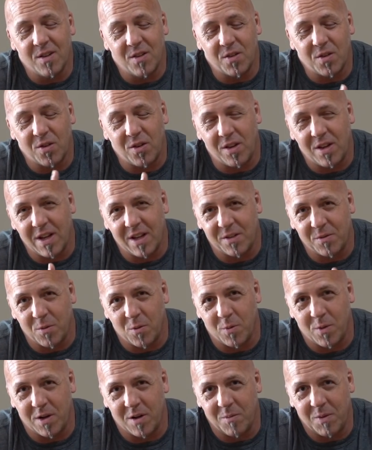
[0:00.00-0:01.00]
so you guys
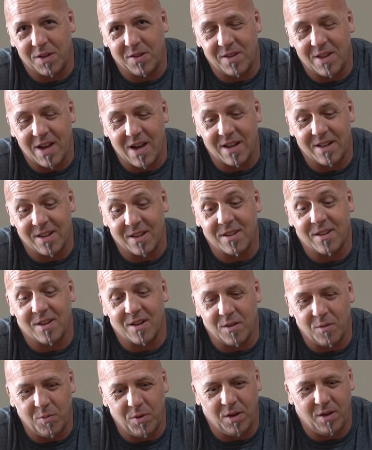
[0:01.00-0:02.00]
won't want to miss that. That's
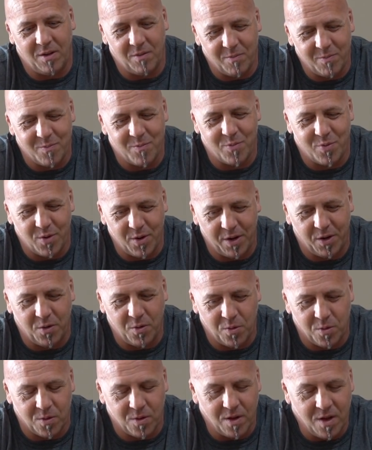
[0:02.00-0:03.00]
going to be pretty
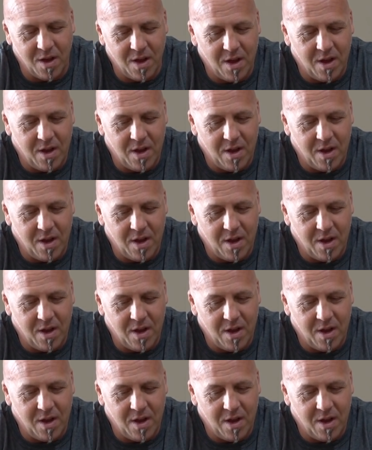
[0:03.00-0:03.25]
cool.